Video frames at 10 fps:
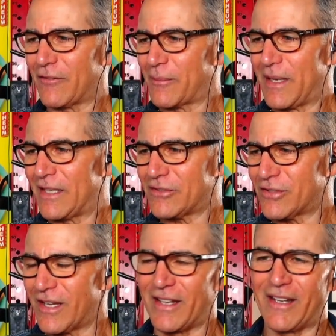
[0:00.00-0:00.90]
a bitch,
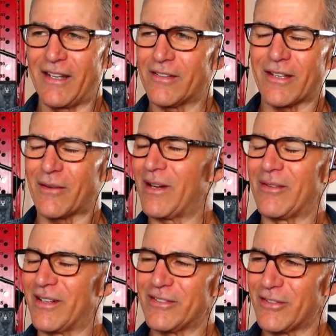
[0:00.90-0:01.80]
and then say, "Wait,
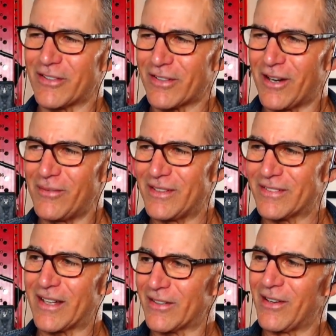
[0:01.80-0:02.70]
what did you just call me?"
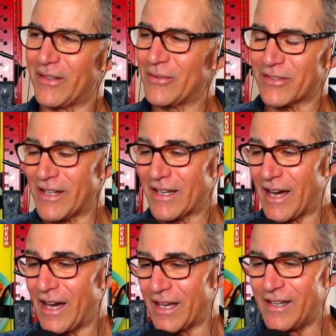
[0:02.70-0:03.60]
It's like, no, he was saying
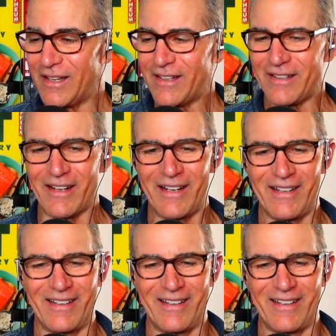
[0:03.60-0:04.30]
hi. Yeah.